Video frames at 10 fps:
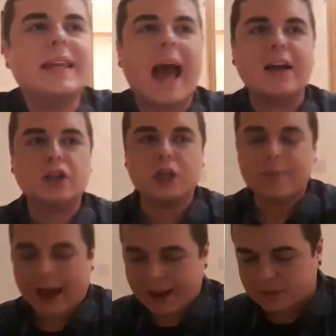Yeah,
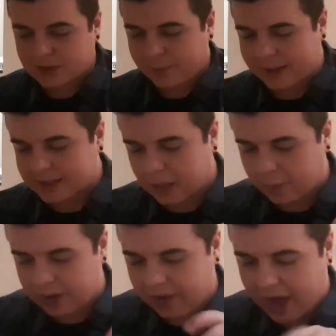£2. So I picked up
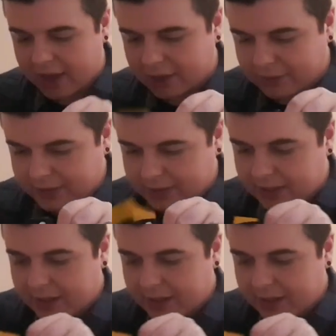one of those.